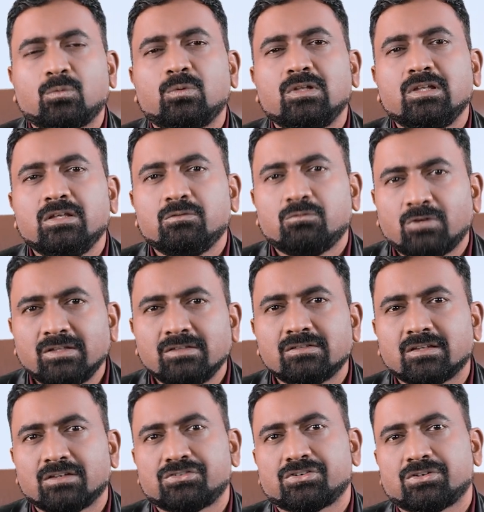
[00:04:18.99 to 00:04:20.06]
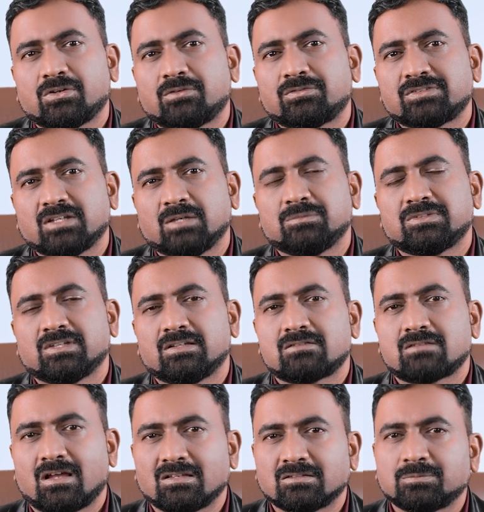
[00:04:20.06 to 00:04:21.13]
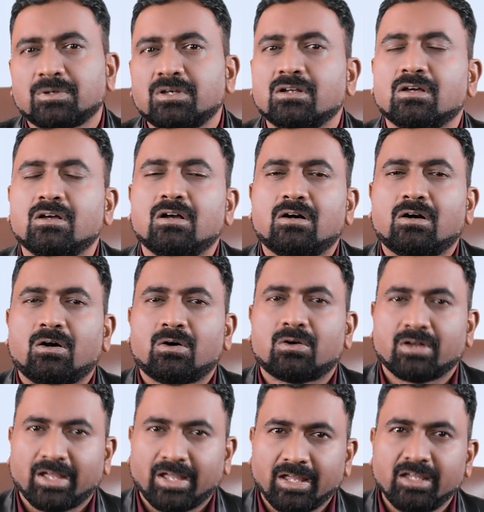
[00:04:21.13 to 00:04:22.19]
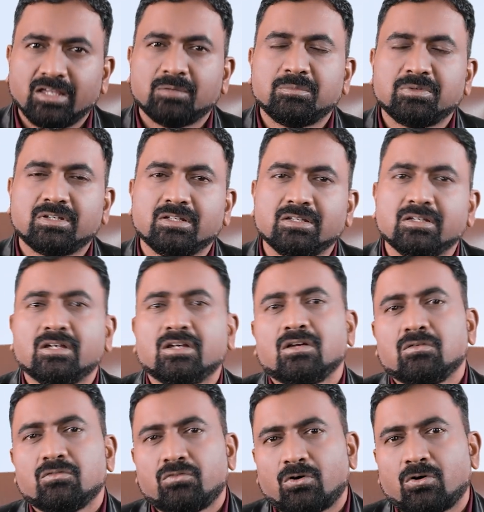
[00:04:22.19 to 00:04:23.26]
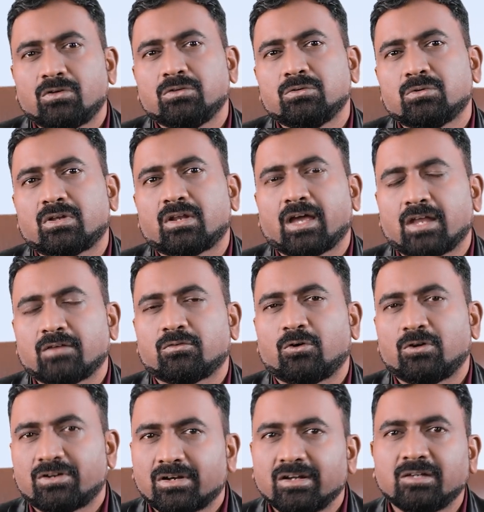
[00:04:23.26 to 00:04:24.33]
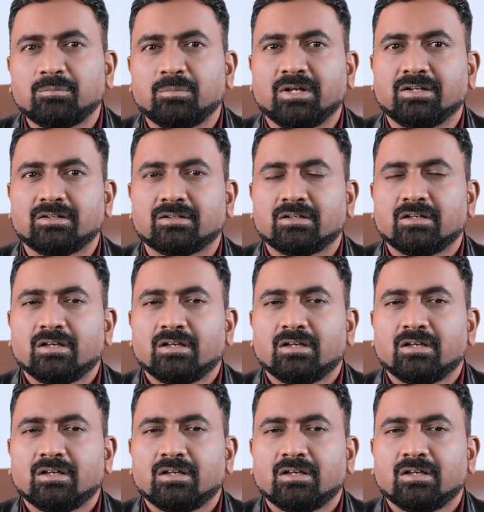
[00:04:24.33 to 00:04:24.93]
only one session of stem cell transplant or EMT for your hair fall treatment.